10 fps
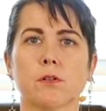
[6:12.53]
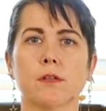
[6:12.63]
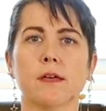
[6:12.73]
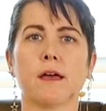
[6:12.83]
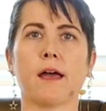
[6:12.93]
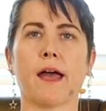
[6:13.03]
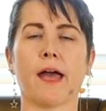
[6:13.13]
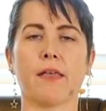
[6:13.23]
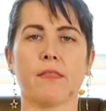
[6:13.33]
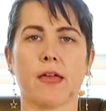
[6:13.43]

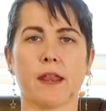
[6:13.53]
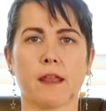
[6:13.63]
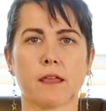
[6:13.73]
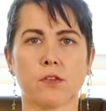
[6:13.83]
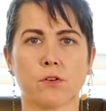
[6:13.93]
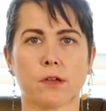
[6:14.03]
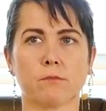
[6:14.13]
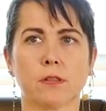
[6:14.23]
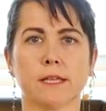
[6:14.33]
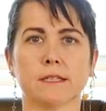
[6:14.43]
And then you
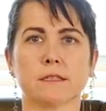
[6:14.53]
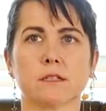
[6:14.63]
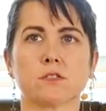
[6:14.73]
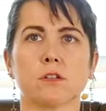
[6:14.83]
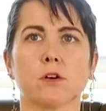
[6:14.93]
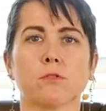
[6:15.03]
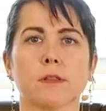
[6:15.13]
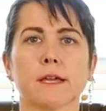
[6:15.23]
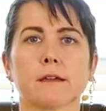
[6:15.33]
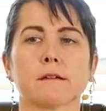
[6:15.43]
can release it
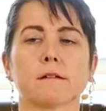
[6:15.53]
slowly.